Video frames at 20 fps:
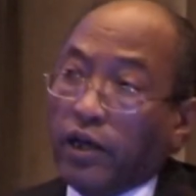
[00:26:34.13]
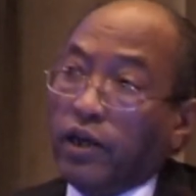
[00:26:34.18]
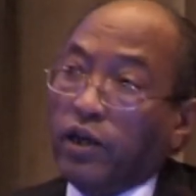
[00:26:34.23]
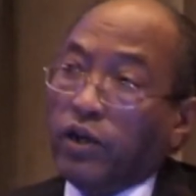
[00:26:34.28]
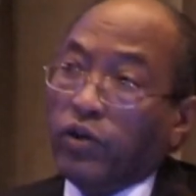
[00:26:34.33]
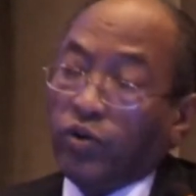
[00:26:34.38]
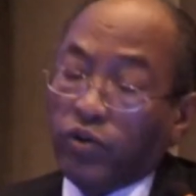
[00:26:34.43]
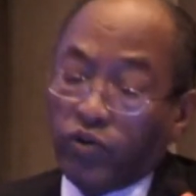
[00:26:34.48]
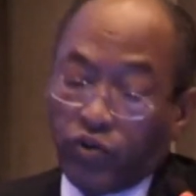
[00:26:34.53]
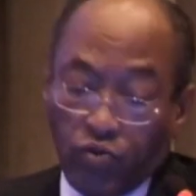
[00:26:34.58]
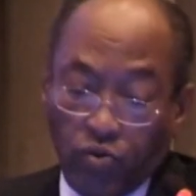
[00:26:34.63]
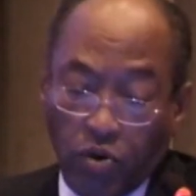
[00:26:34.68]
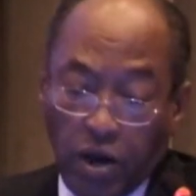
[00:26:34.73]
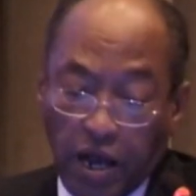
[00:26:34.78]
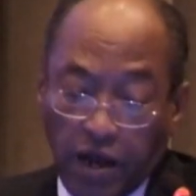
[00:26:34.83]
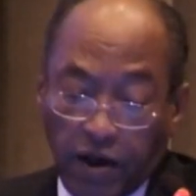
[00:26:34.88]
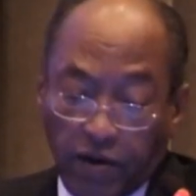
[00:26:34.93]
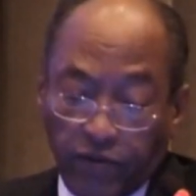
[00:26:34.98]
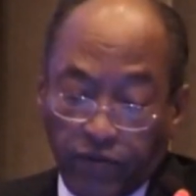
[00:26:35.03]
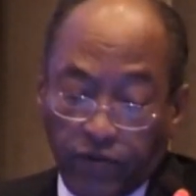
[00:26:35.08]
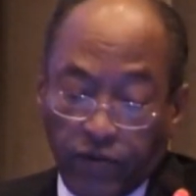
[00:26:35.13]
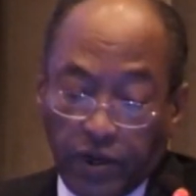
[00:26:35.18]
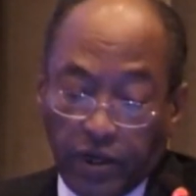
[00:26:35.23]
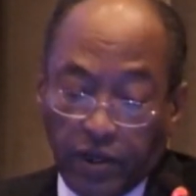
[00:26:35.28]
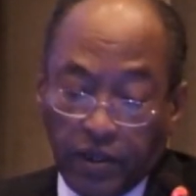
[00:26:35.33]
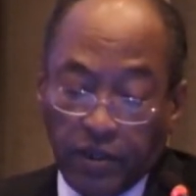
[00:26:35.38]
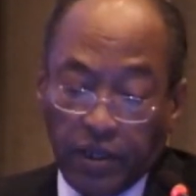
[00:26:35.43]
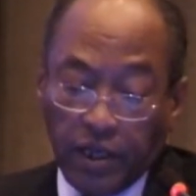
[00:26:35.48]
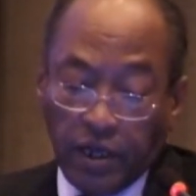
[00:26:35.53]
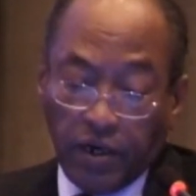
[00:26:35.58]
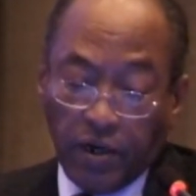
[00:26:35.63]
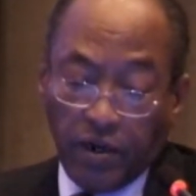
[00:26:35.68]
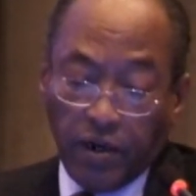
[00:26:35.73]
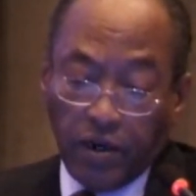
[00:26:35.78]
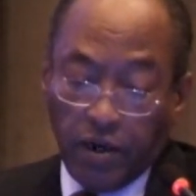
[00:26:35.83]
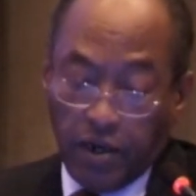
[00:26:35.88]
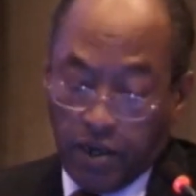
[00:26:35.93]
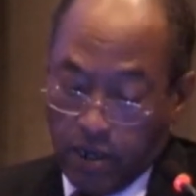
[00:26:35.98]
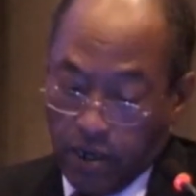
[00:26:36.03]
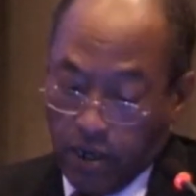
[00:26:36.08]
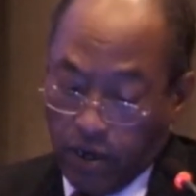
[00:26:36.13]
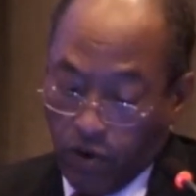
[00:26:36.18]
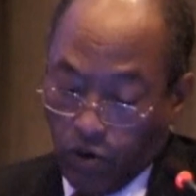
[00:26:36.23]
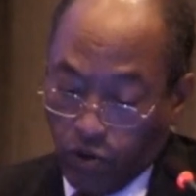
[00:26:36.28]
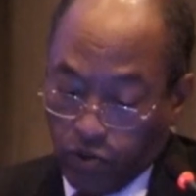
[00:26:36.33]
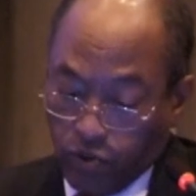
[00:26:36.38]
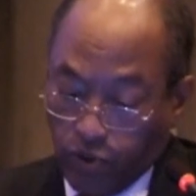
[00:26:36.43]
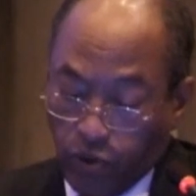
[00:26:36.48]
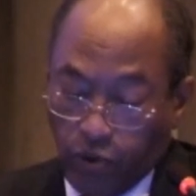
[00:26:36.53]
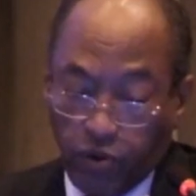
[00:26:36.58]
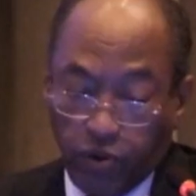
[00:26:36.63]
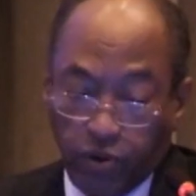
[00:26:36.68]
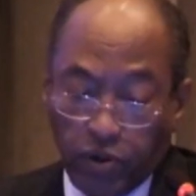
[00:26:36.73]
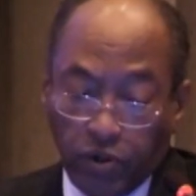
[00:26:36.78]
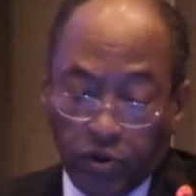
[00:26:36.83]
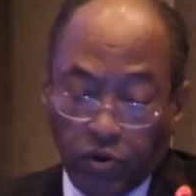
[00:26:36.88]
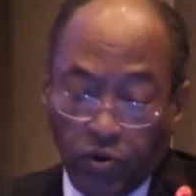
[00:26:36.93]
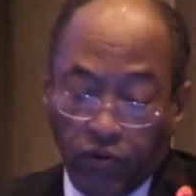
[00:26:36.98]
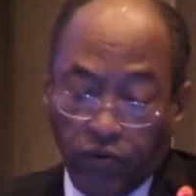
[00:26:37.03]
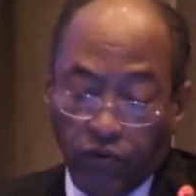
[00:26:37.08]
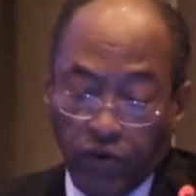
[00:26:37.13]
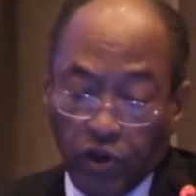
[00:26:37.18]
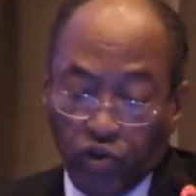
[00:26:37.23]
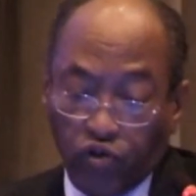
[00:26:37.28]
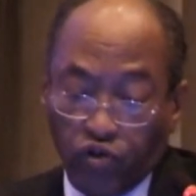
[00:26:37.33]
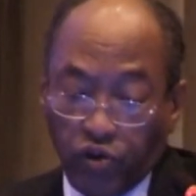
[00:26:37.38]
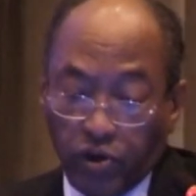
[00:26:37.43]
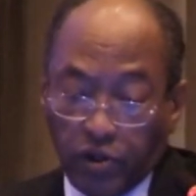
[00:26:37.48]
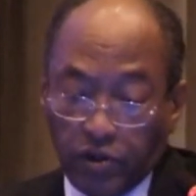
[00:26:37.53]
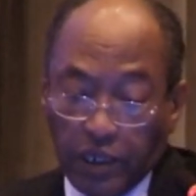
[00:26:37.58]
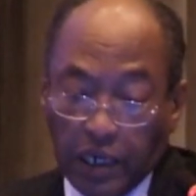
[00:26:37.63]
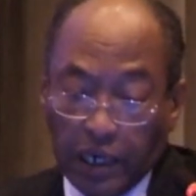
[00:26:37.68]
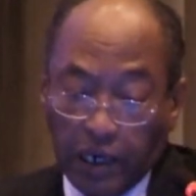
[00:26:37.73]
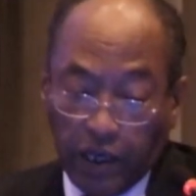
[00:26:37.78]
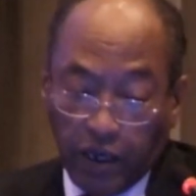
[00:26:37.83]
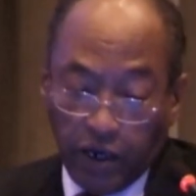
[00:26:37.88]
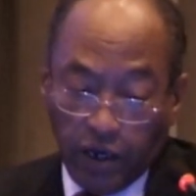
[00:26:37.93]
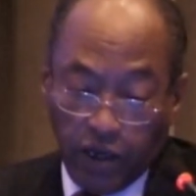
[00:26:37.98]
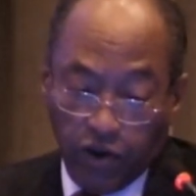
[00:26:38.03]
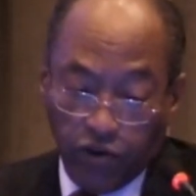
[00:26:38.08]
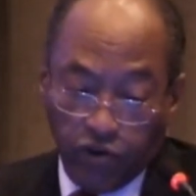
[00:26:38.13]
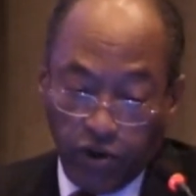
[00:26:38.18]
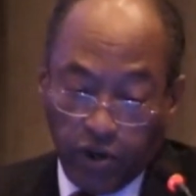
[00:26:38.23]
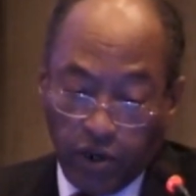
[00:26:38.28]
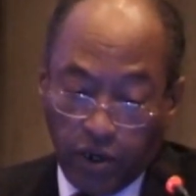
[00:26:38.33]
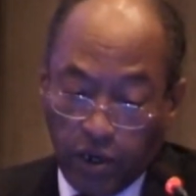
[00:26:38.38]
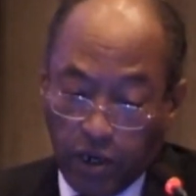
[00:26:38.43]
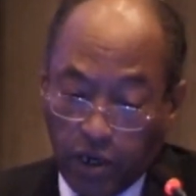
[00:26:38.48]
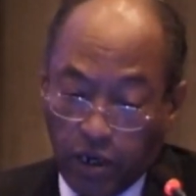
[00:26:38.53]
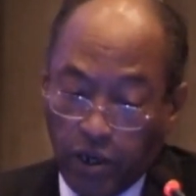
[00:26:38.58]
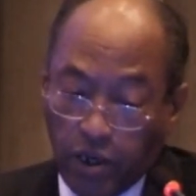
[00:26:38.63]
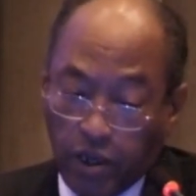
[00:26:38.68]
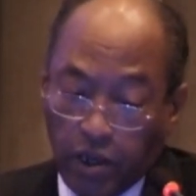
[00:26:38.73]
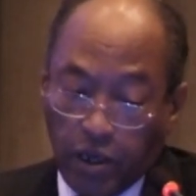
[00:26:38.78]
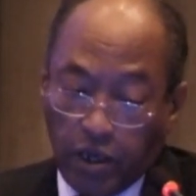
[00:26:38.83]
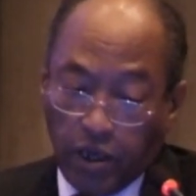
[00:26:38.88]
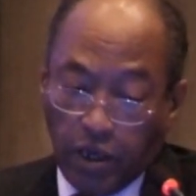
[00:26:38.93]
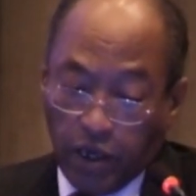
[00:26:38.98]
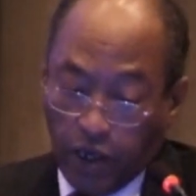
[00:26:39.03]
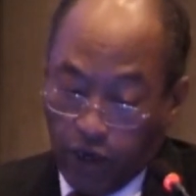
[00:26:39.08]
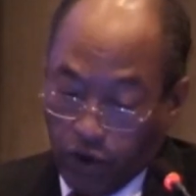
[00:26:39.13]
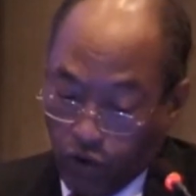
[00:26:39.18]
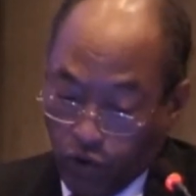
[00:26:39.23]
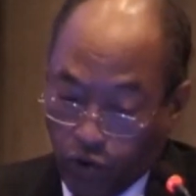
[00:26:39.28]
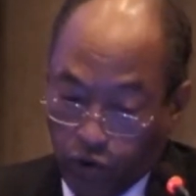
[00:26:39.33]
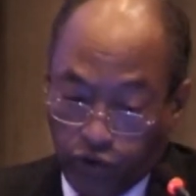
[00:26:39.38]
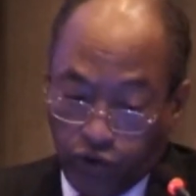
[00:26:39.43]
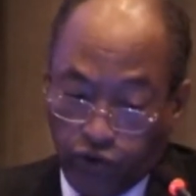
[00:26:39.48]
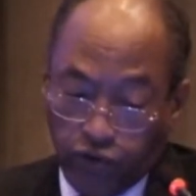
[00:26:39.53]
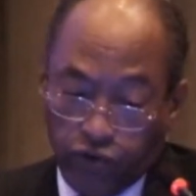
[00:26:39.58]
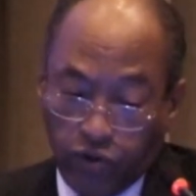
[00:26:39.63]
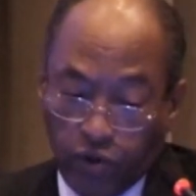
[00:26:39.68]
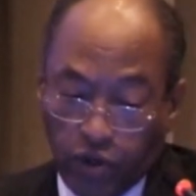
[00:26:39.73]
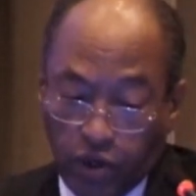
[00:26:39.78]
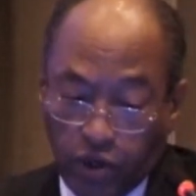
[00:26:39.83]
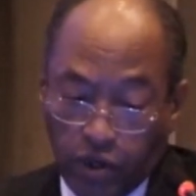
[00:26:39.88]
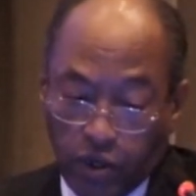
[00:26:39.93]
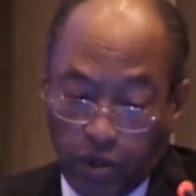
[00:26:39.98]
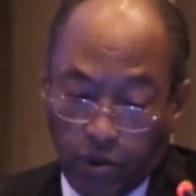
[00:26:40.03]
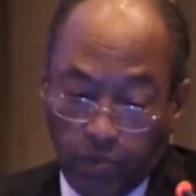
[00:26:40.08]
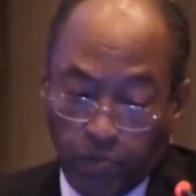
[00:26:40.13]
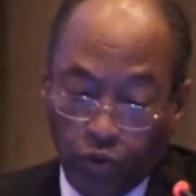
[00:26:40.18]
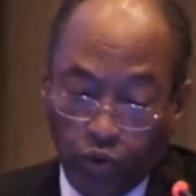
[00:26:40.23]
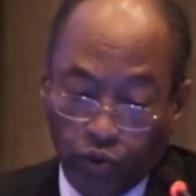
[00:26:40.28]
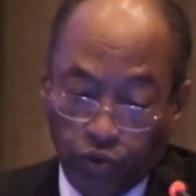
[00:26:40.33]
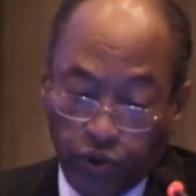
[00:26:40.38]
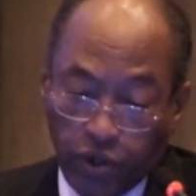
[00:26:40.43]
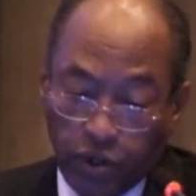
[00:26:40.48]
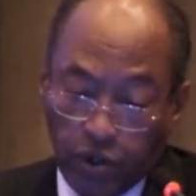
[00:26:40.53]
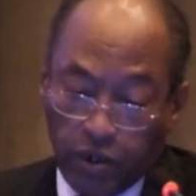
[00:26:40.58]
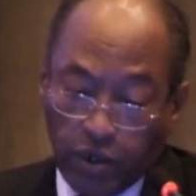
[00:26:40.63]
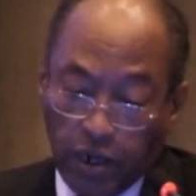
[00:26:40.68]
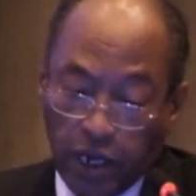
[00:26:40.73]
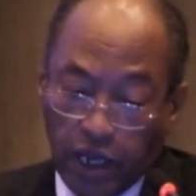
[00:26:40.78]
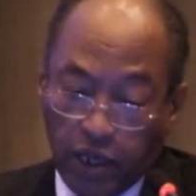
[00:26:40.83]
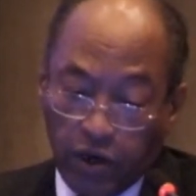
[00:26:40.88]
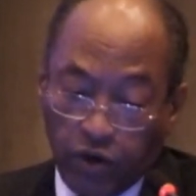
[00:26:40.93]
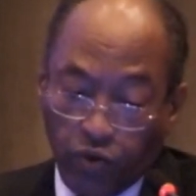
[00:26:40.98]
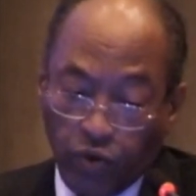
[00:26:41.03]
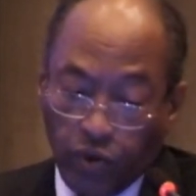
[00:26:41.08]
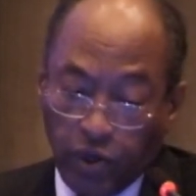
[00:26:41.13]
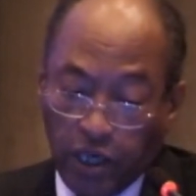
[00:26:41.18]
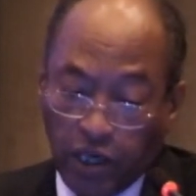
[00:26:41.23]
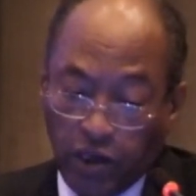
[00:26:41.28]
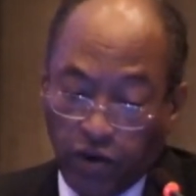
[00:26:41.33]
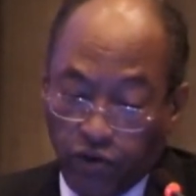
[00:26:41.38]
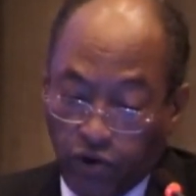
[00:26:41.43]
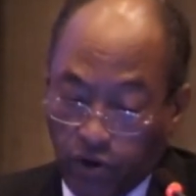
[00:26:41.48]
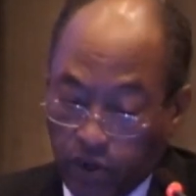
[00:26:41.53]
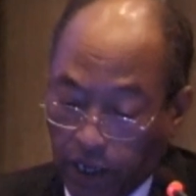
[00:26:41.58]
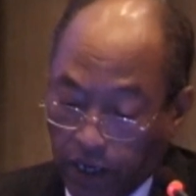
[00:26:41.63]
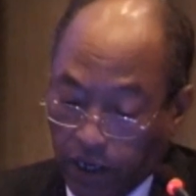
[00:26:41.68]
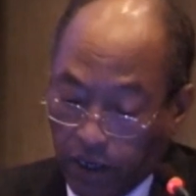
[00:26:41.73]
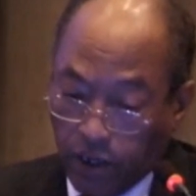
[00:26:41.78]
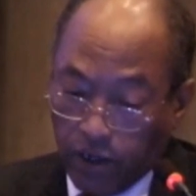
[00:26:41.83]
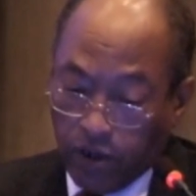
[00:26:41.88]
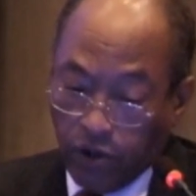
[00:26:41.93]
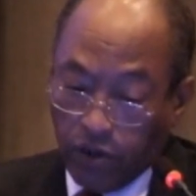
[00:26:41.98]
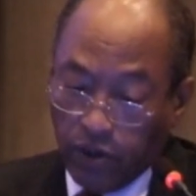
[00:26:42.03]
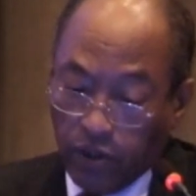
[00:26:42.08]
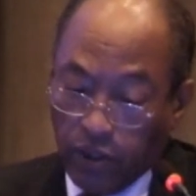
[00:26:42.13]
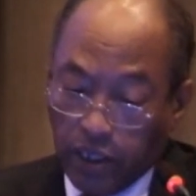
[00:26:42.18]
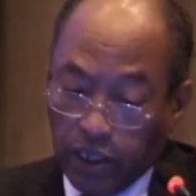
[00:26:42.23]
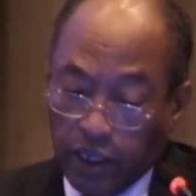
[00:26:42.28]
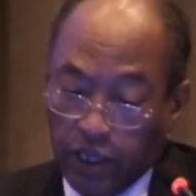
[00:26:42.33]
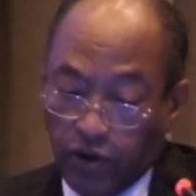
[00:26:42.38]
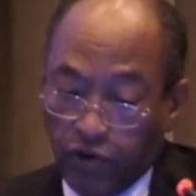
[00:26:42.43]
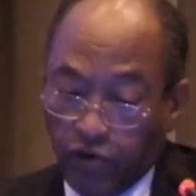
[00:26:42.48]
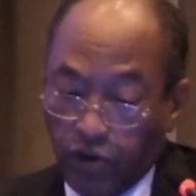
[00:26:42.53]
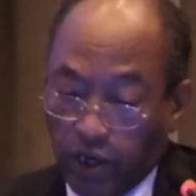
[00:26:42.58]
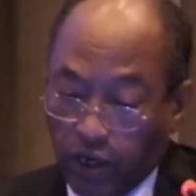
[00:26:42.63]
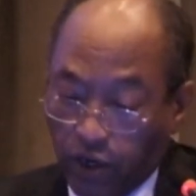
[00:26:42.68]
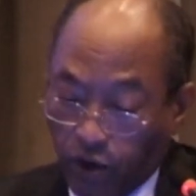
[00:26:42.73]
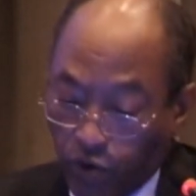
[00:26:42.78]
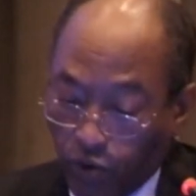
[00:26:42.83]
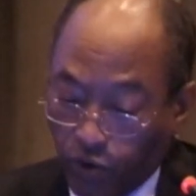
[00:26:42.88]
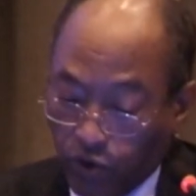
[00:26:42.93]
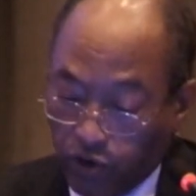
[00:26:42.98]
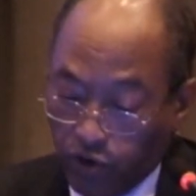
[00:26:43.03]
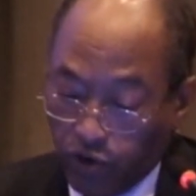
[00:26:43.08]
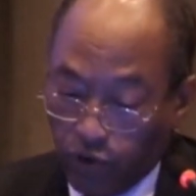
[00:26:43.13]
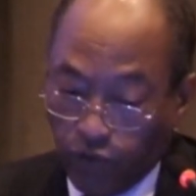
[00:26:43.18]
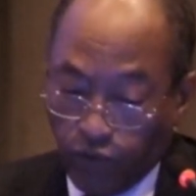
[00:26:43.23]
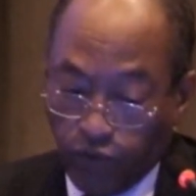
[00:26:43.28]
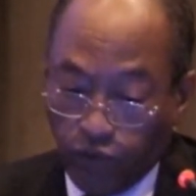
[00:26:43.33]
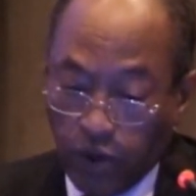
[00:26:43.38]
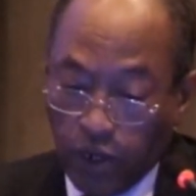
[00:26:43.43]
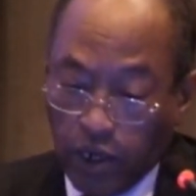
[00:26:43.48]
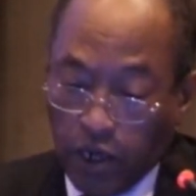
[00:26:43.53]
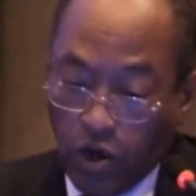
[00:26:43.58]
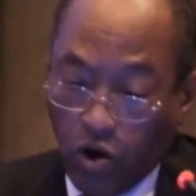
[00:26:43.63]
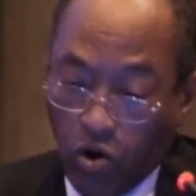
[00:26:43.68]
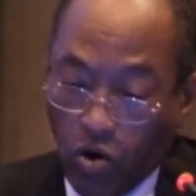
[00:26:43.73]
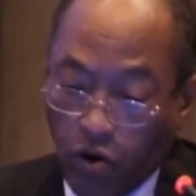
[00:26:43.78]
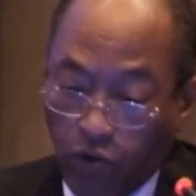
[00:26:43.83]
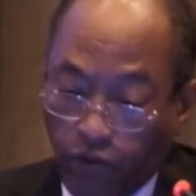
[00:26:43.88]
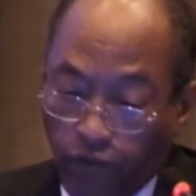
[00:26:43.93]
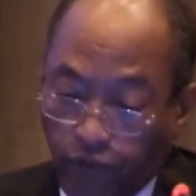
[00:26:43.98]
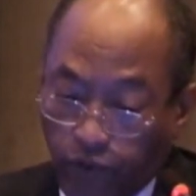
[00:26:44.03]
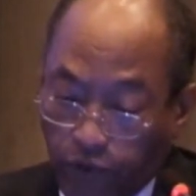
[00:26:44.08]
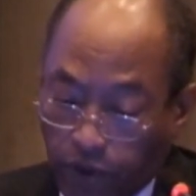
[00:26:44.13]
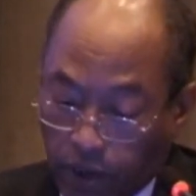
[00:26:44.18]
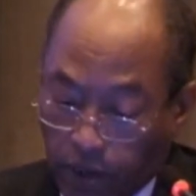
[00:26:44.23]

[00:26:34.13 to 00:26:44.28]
UNESCO have done a lot on convention, declaration, cross-border higher education and accreditation and recognition of